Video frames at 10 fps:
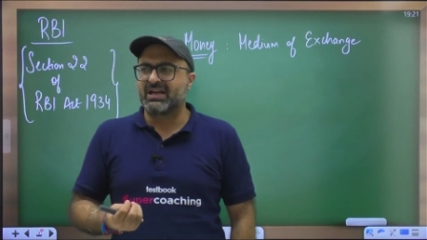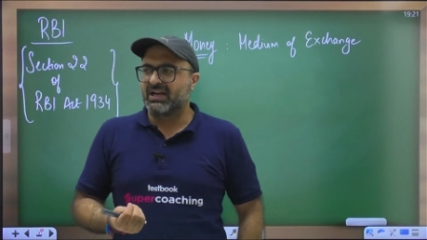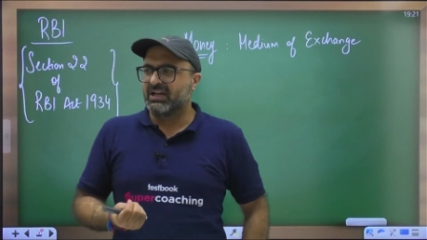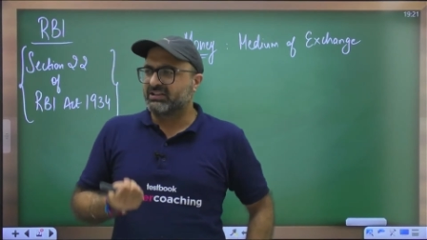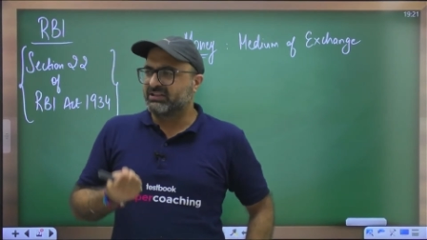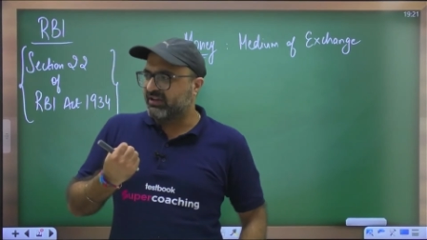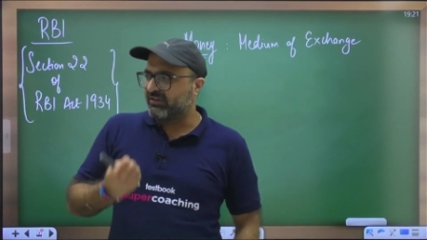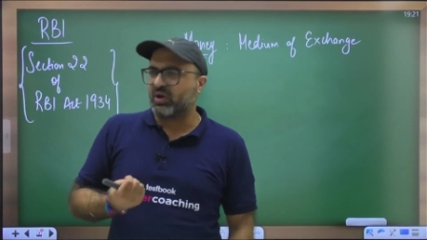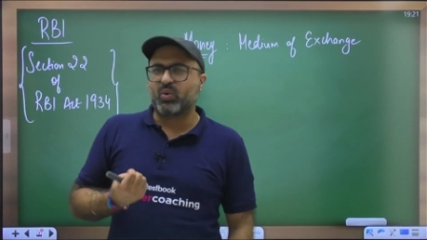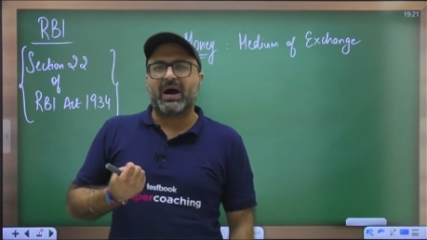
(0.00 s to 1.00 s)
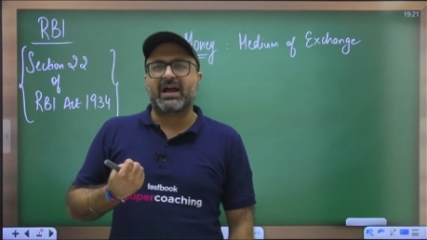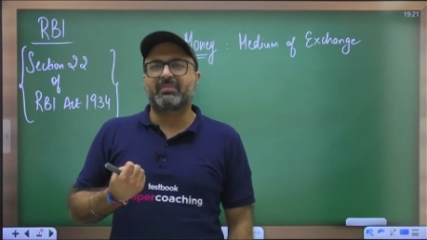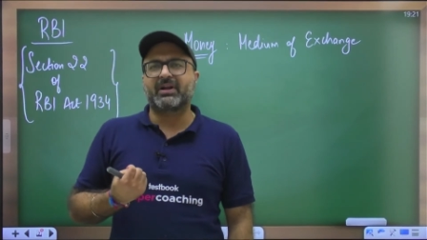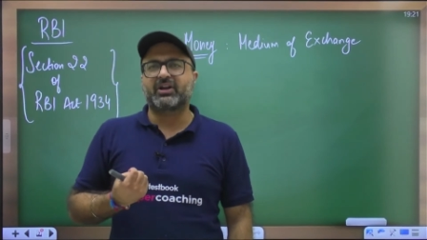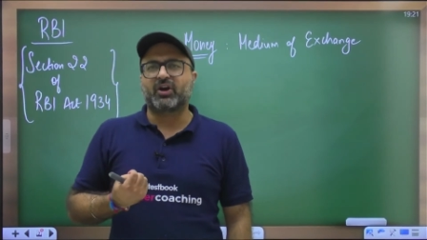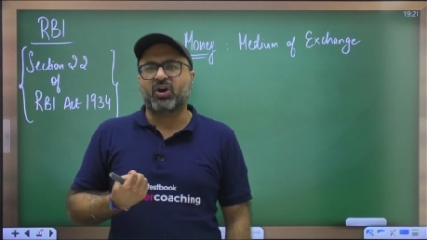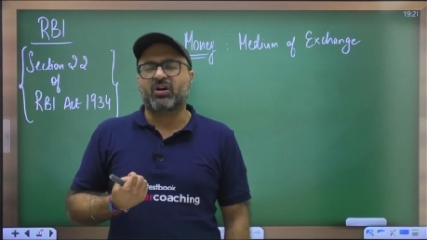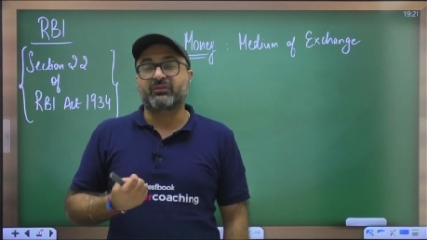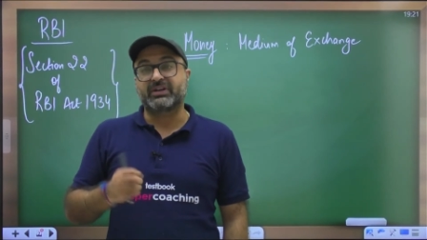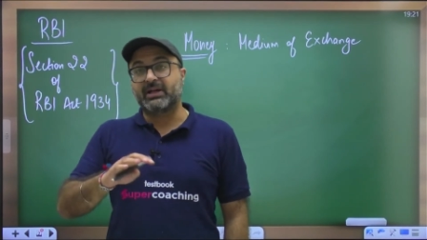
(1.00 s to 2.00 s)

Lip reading: the requirement of double